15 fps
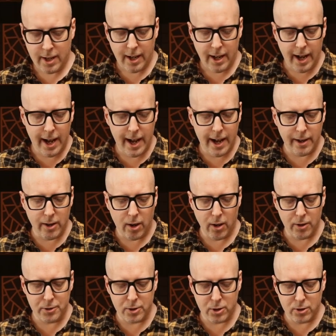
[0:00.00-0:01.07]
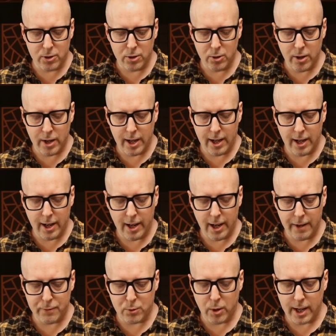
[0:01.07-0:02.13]
and also to the
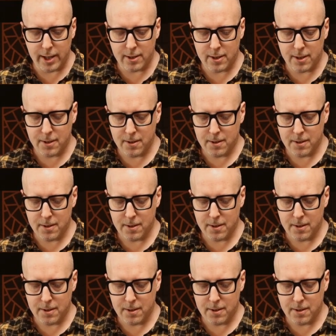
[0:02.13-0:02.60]
left right.